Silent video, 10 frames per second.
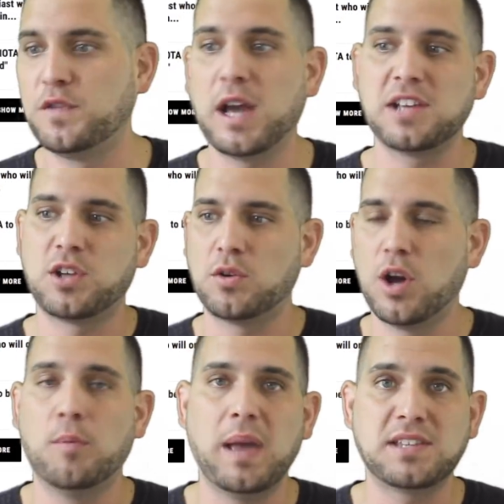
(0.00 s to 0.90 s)
if you guys don't
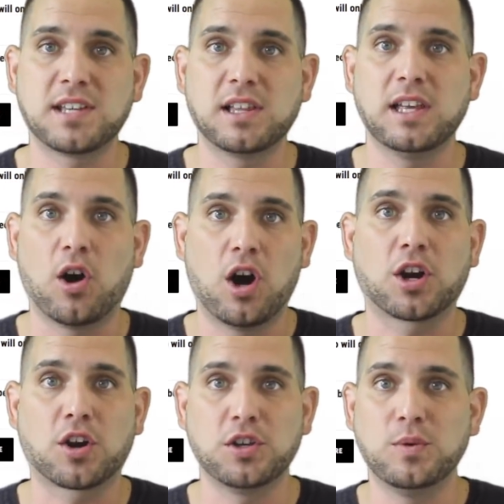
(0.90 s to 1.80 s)
know, basically
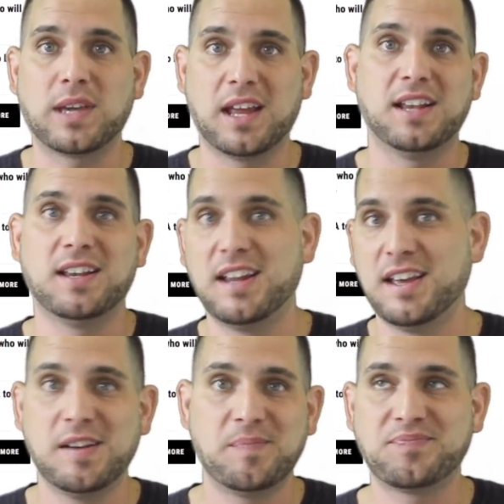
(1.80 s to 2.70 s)
Augur, you can
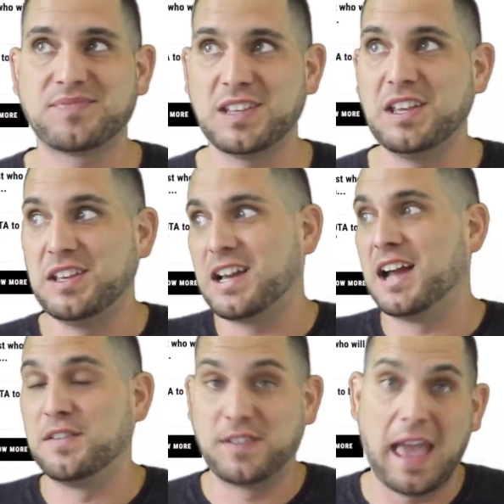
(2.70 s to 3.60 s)

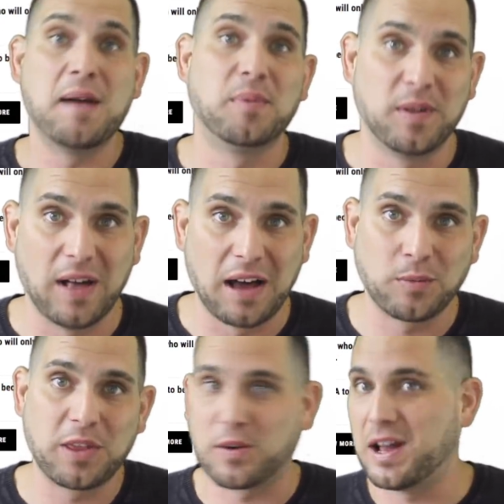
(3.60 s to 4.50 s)
kind of gamble
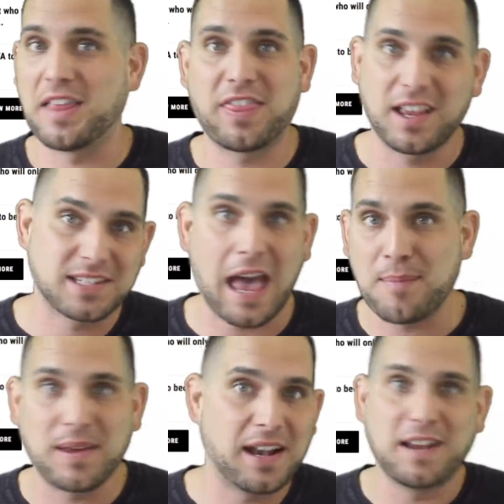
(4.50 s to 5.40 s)
on whether or not things
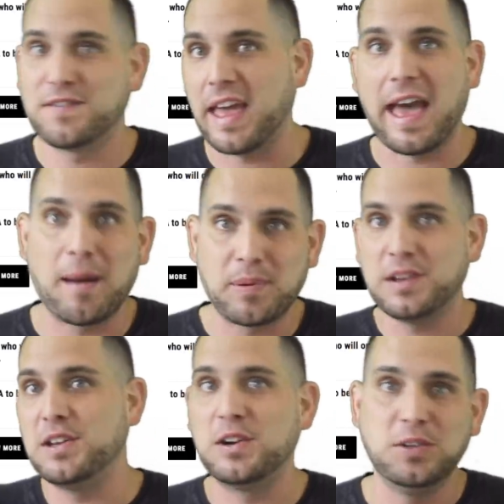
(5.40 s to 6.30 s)
happen, and if they
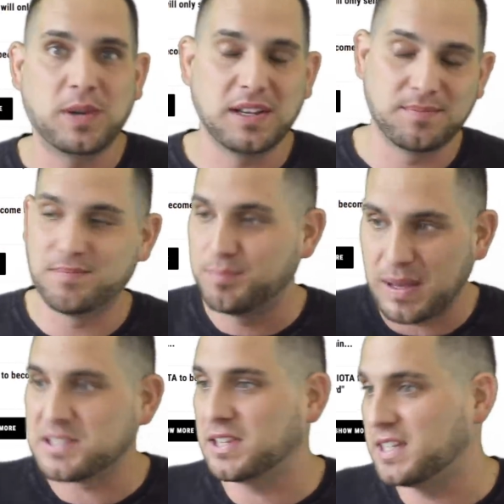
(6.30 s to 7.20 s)
happen, you know, you can
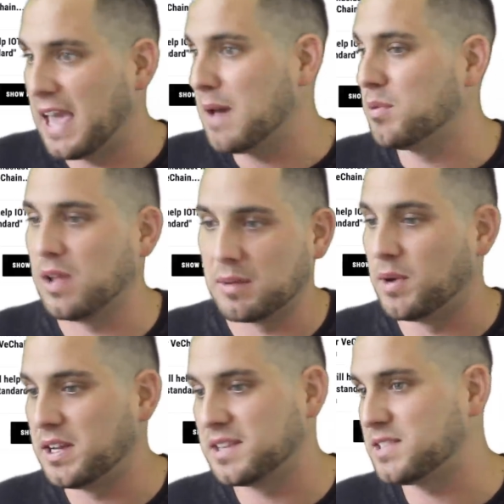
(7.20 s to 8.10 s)
basically gamble on
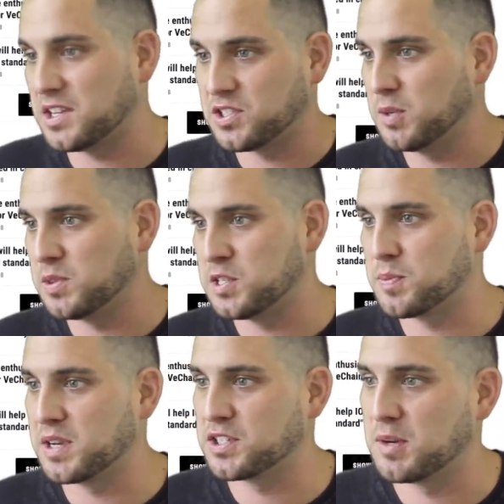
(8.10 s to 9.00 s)
money essentially with these
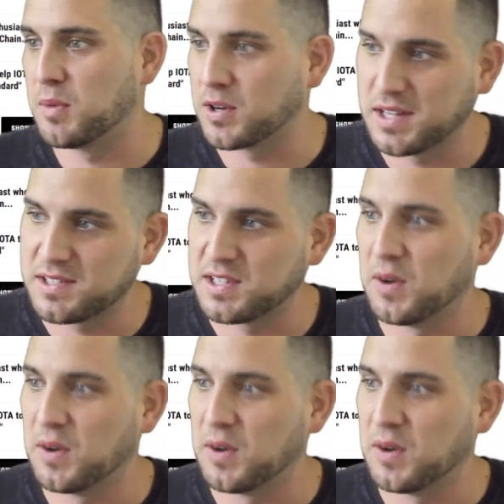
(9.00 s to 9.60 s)
prediction markets.